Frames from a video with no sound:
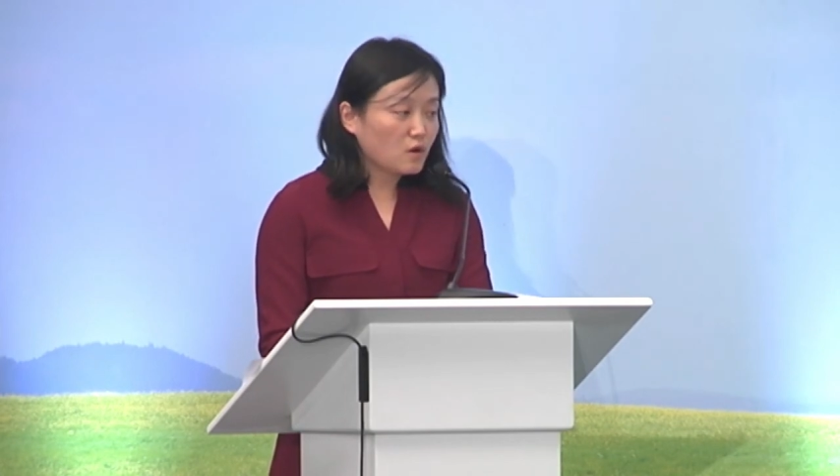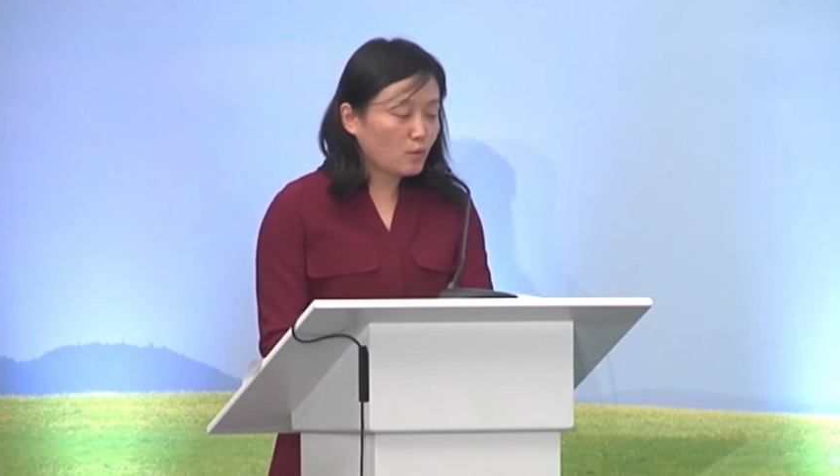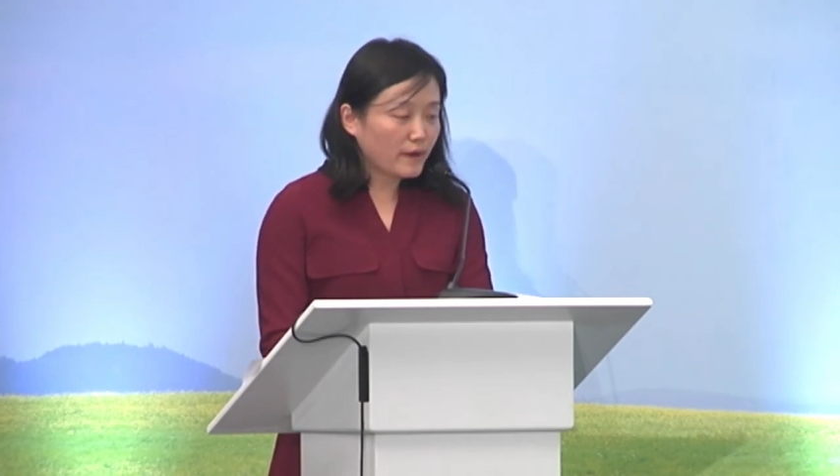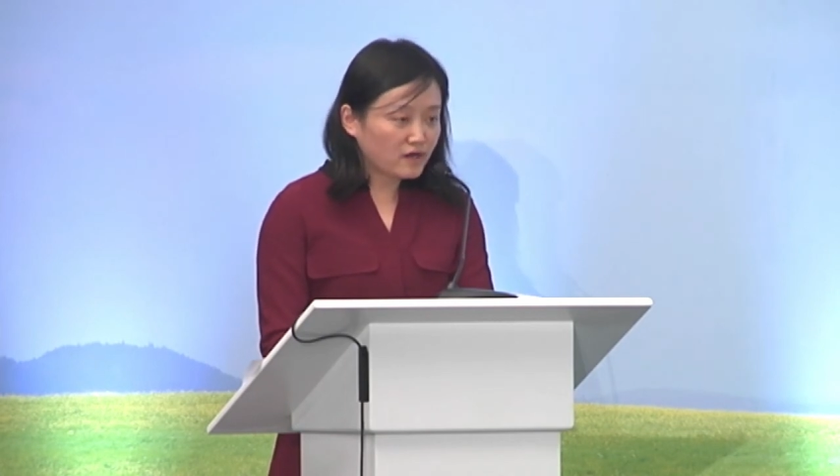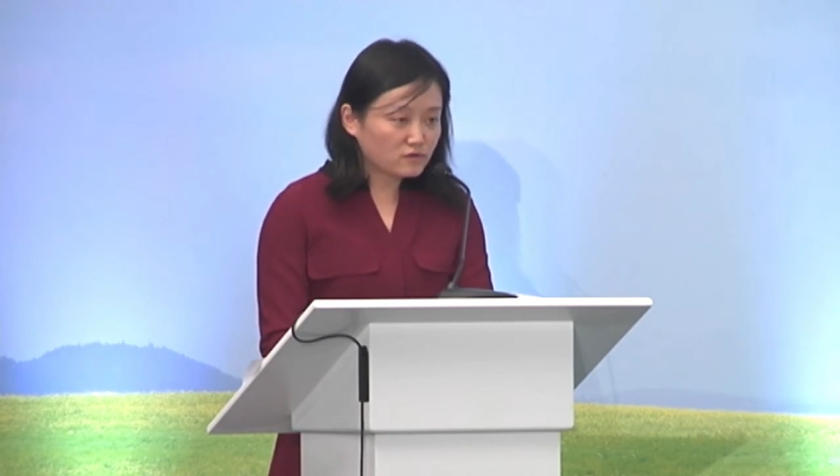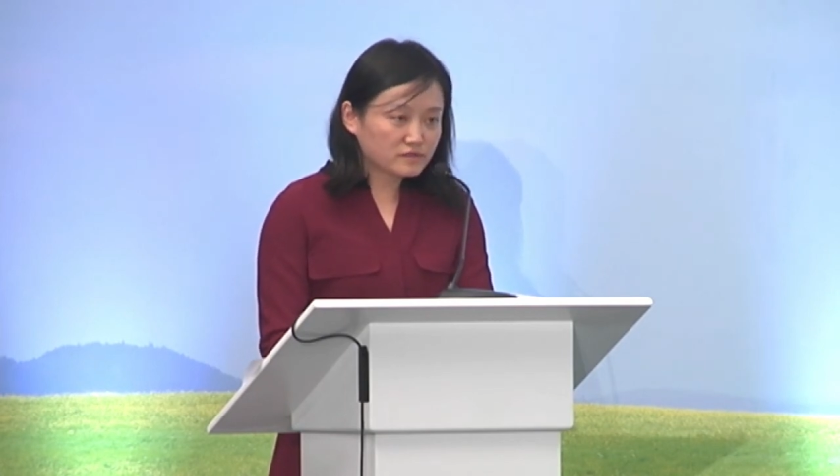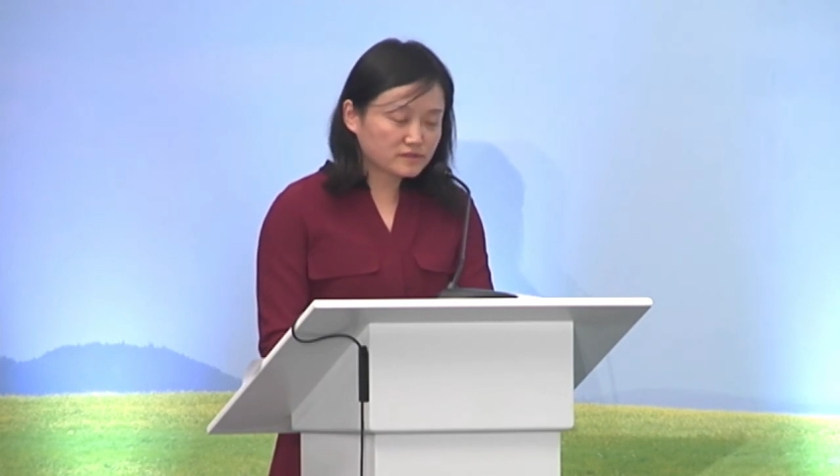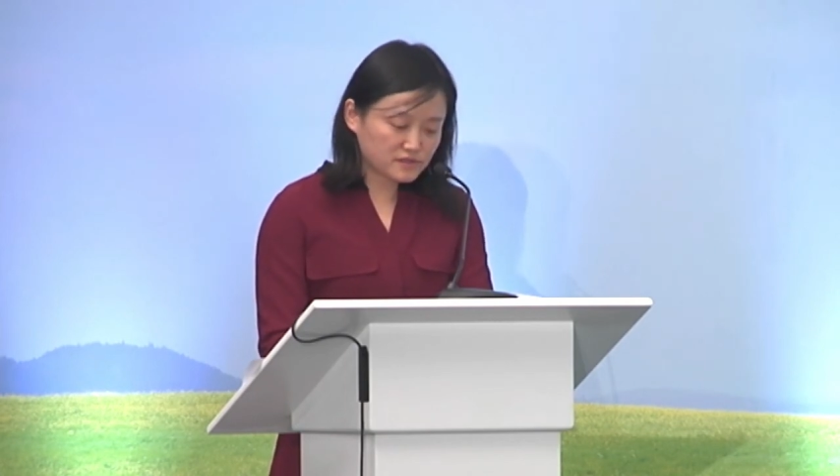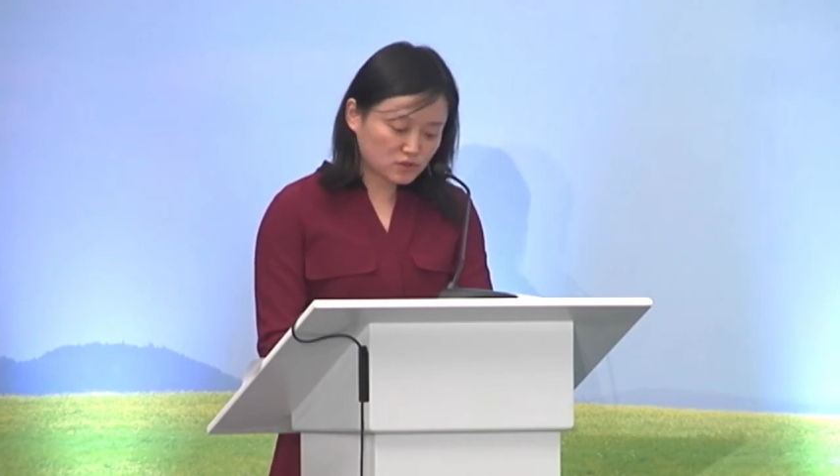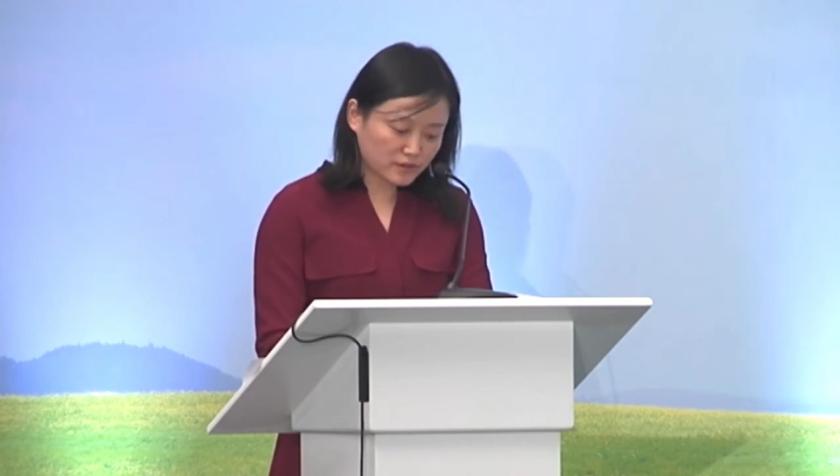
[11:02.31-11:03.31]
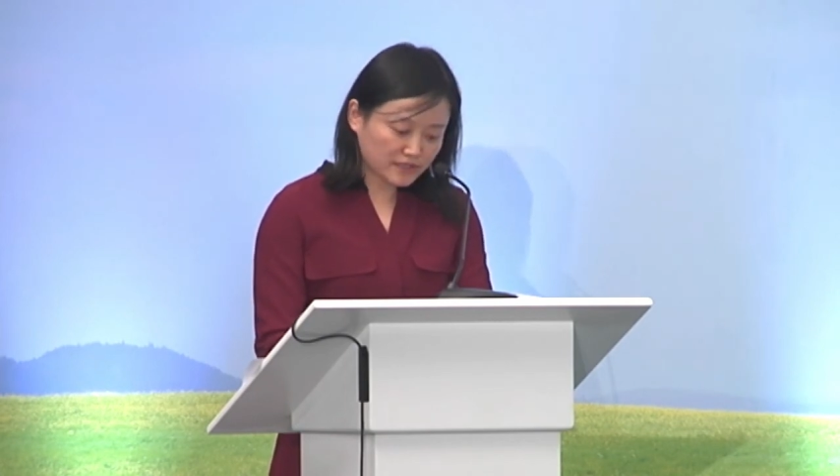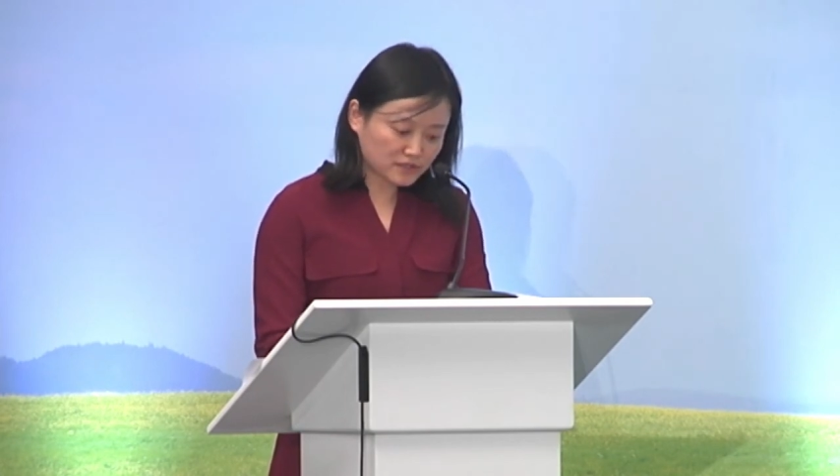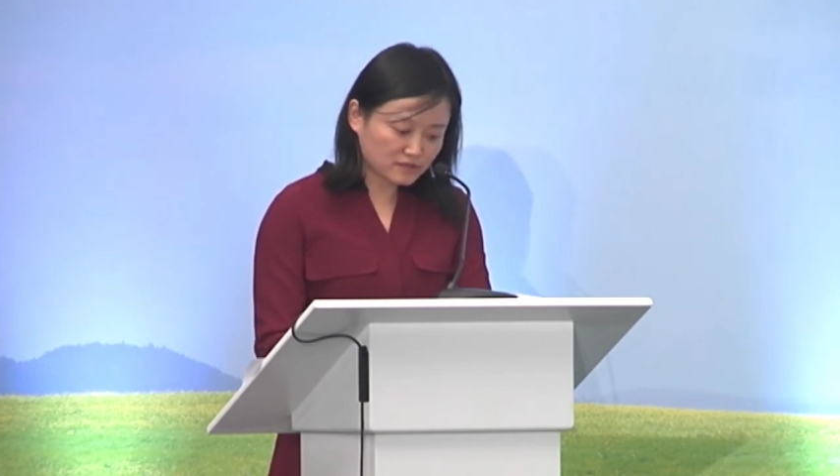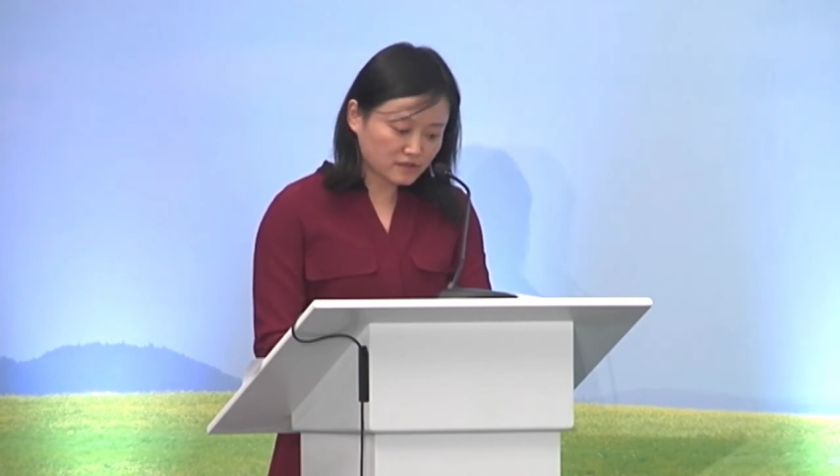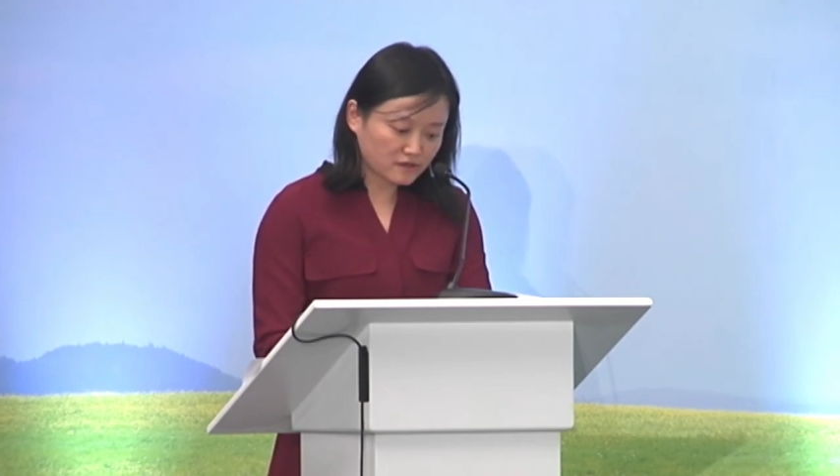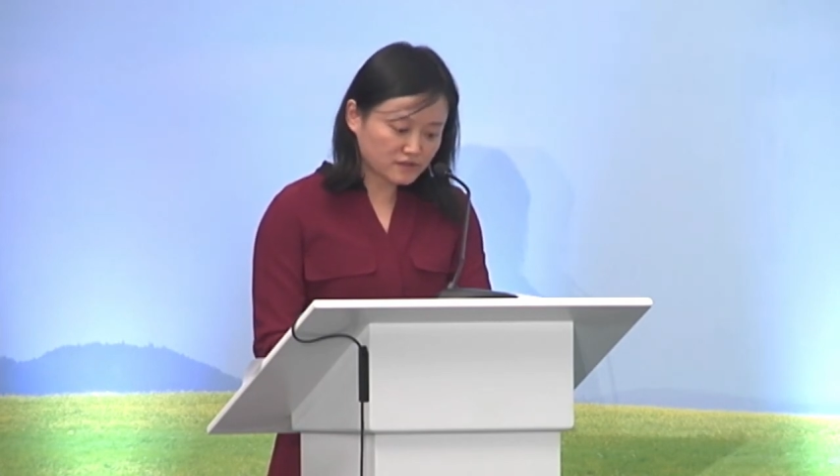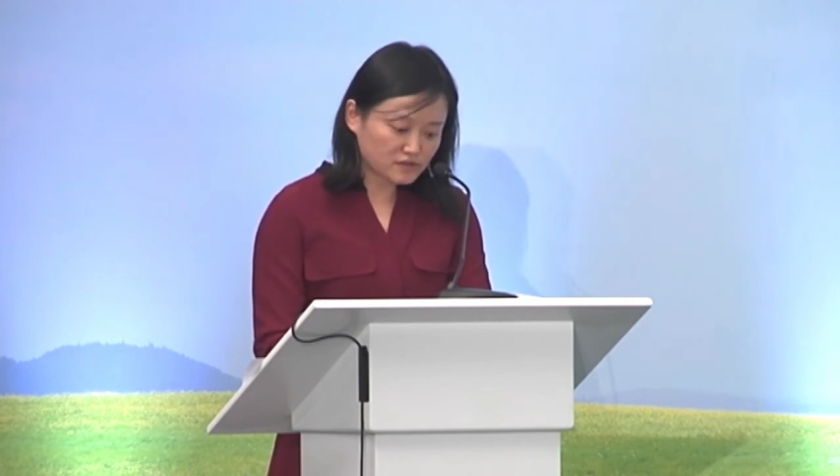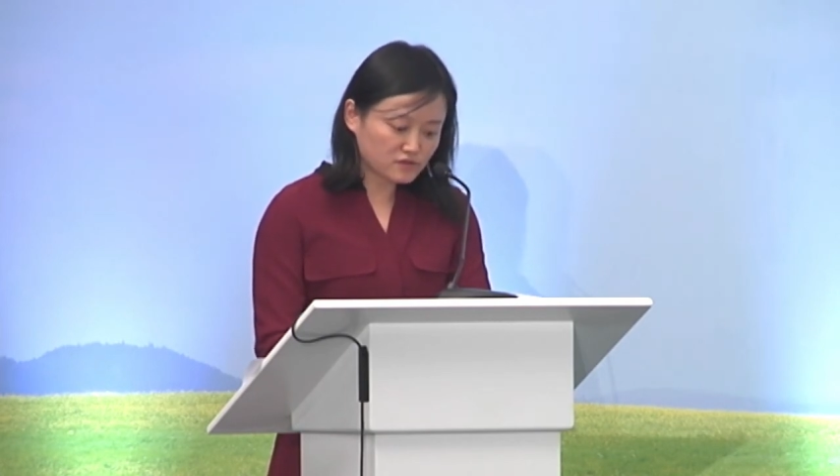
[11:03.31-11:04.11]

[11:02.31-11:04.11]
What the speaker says: while the construction of the